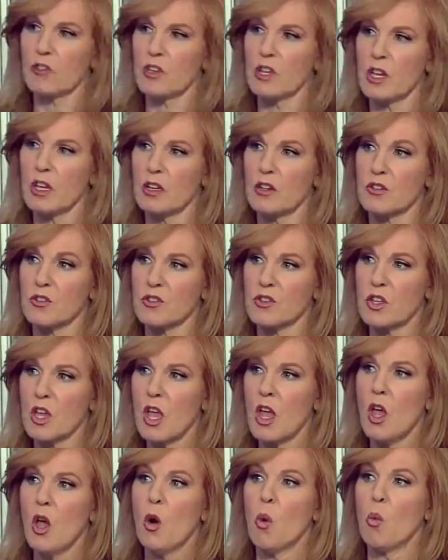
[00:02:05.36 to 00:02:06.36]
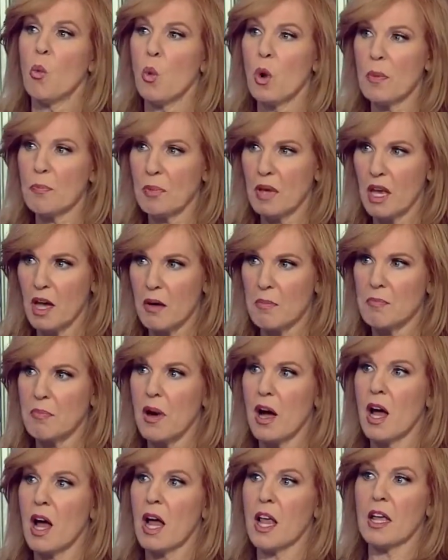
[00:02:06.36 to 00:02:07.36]
years whipping up
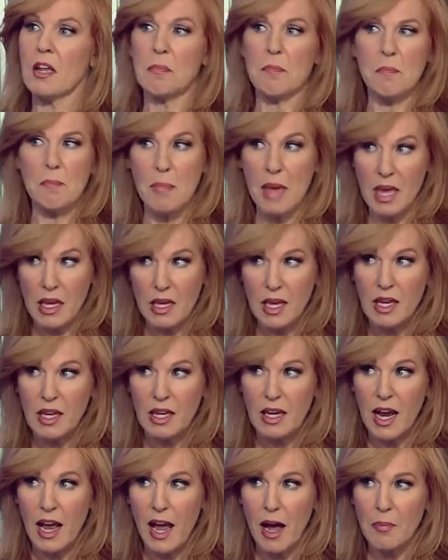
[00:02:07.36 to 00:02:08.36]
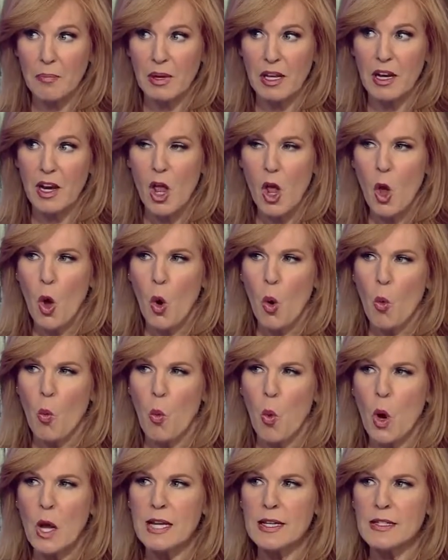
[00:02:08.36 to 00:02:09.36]
Bai and making it happen.
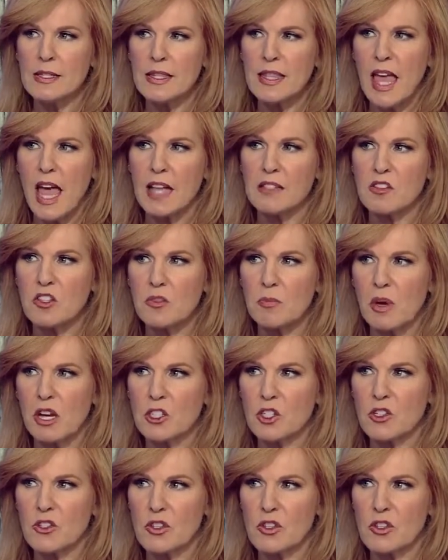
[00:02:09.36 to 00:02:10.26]
What is that special